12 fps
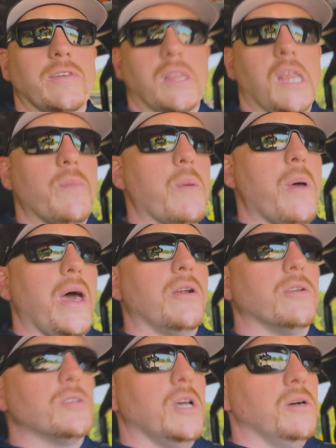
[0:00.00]
a little bit
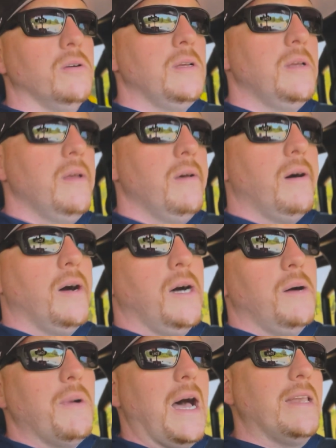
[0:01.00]
better. So
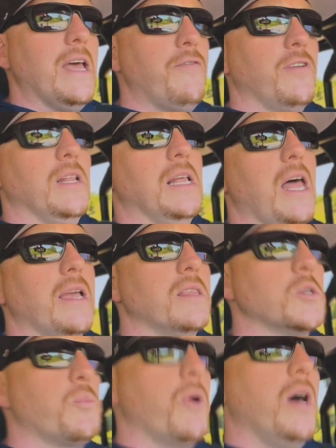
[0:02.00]
I definitely like
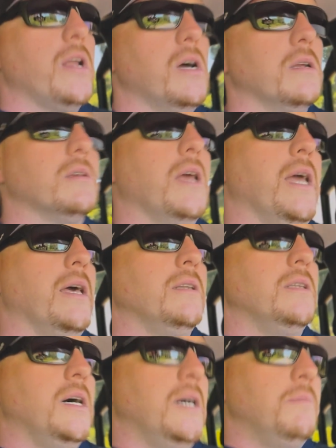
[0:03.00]
this product,
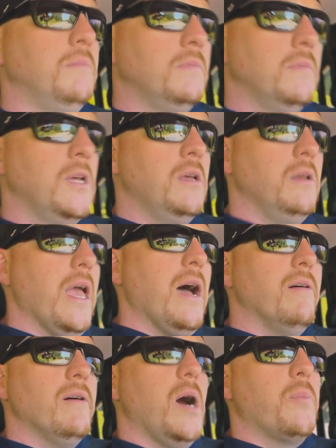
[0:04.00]
and yeah,
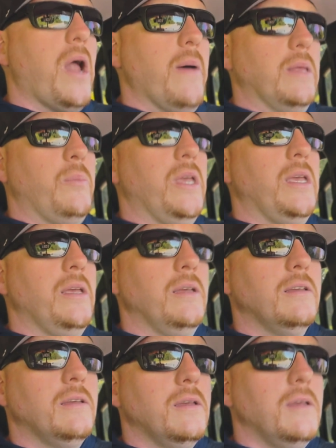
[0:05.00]
you'll probably
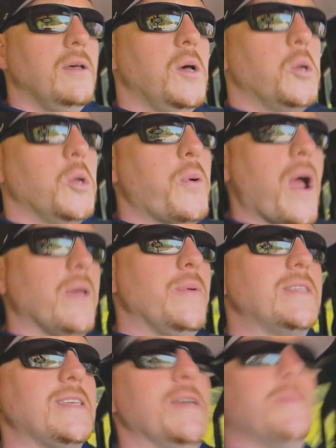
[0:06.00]
be
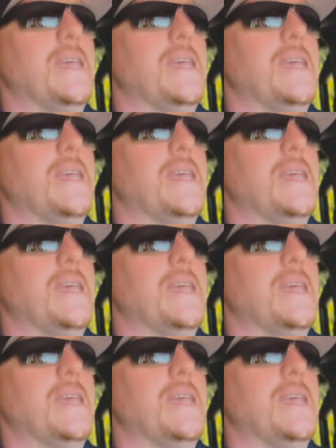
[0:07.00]
seeing me